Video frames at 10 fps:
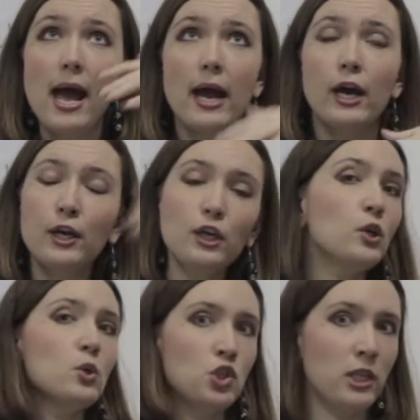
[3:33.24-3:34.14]
a
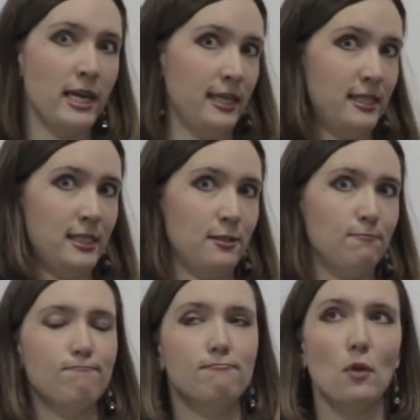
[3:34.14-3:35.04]
huge list
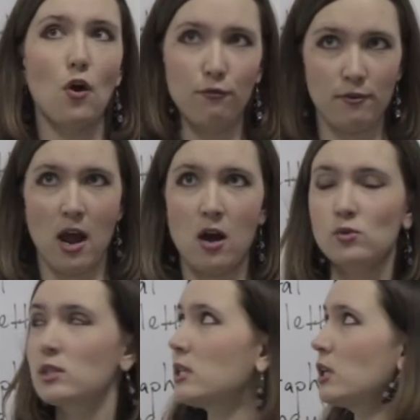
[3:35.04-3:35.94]
of
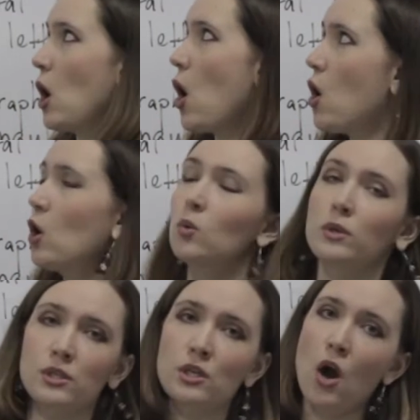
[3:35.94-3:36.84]
nouns that
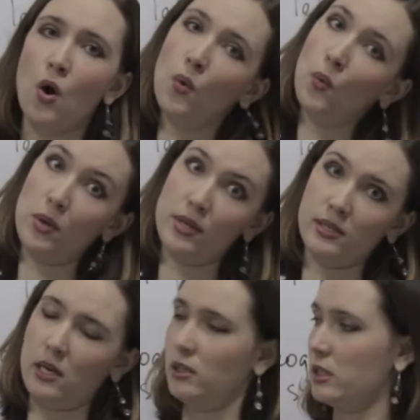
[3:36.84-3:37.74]
always go with
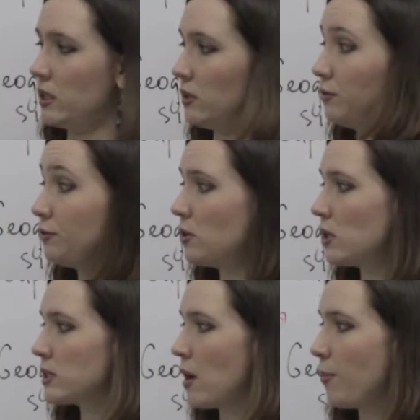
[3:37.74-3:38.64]
this article. For
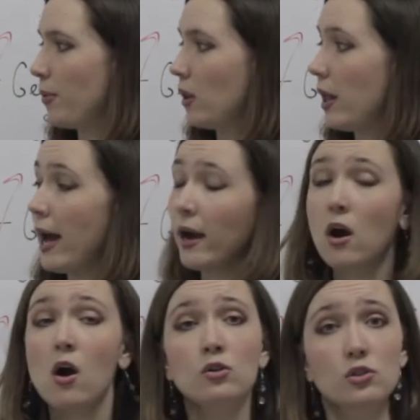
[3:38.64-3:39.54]
example, a
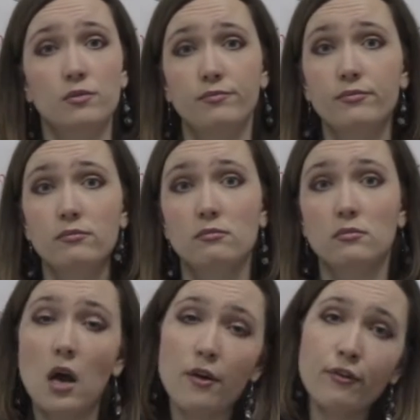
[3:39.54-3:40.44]
cold.
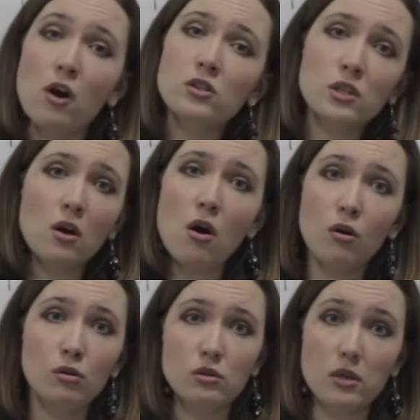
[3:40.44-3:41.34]
I've caught a
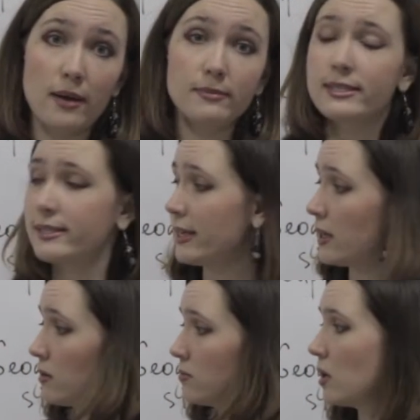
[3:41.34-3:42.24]
cold, I'm sick.